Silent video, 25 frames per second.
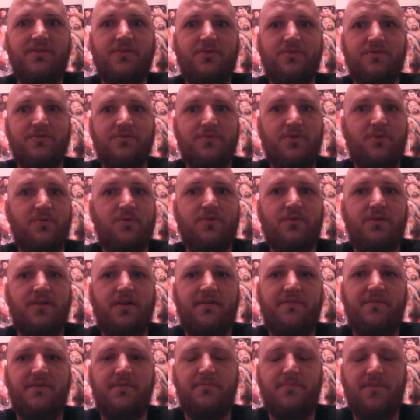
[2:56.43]
or torn
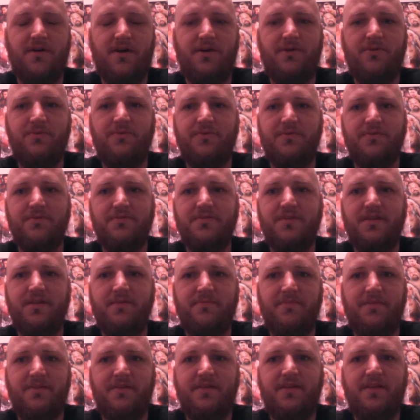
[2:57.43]
off the bone or
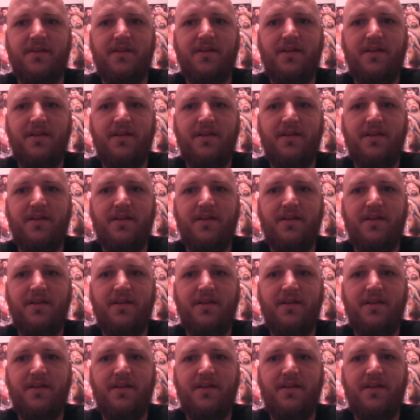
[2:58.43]
something,